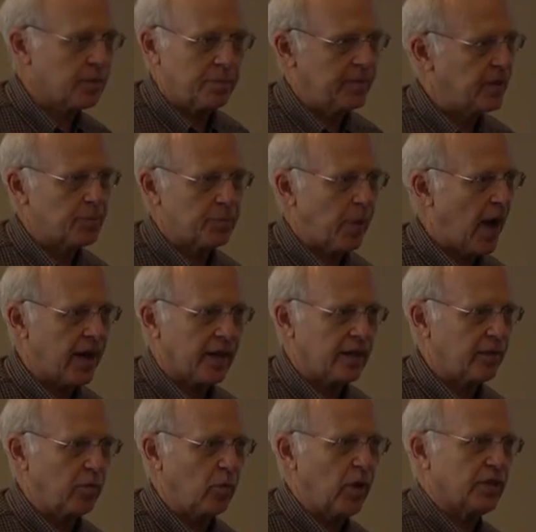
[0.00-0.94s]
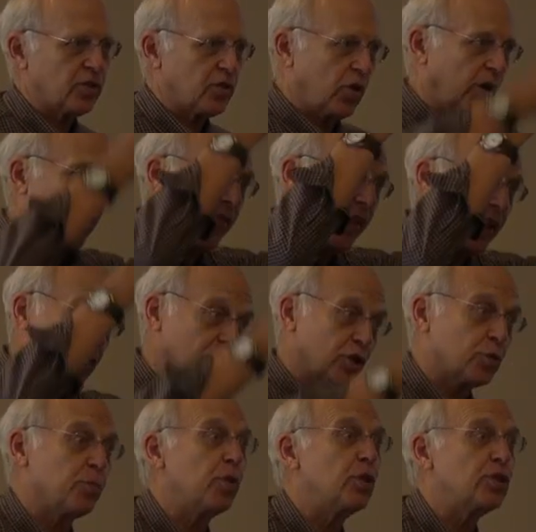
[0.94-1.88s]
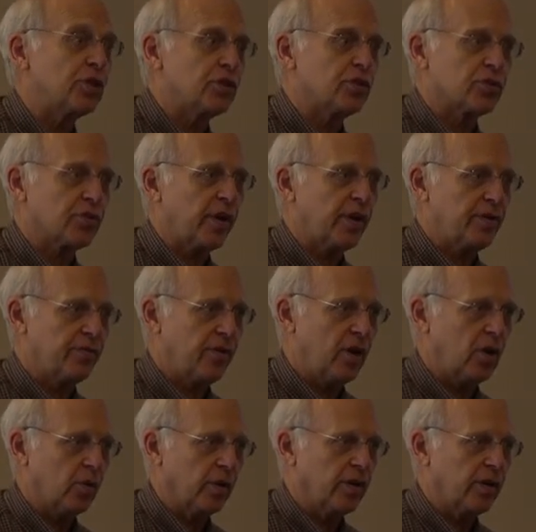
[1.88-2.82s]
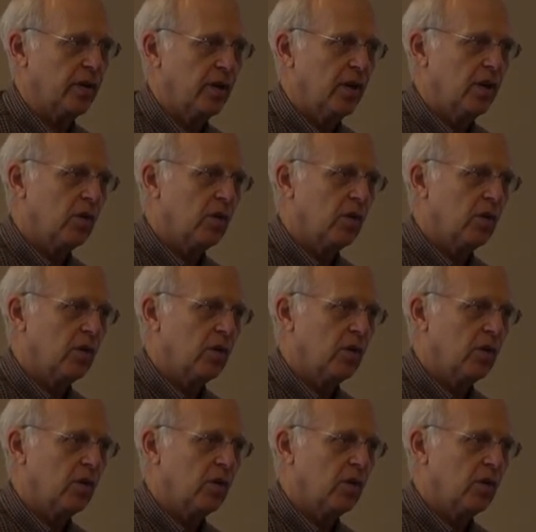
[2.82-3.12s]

this pocket of wet soil, and they could just push it straight forward.